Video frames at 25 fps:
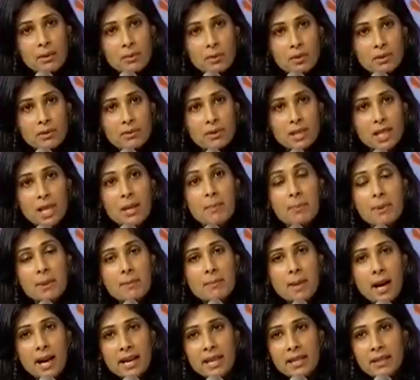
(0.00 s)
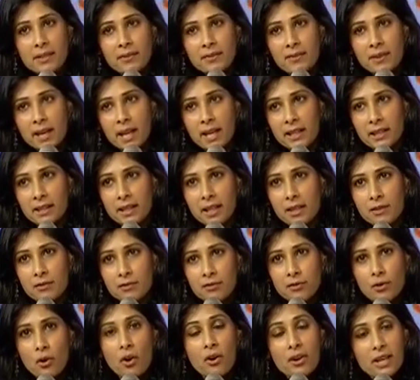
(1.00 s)
would keep in mind the fact that
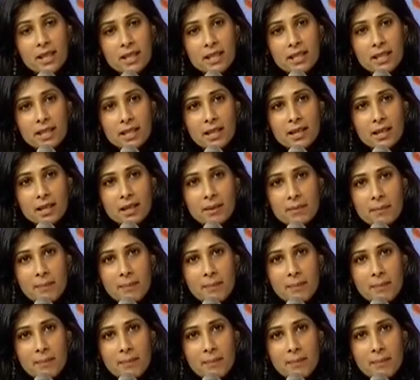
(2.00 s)
for India,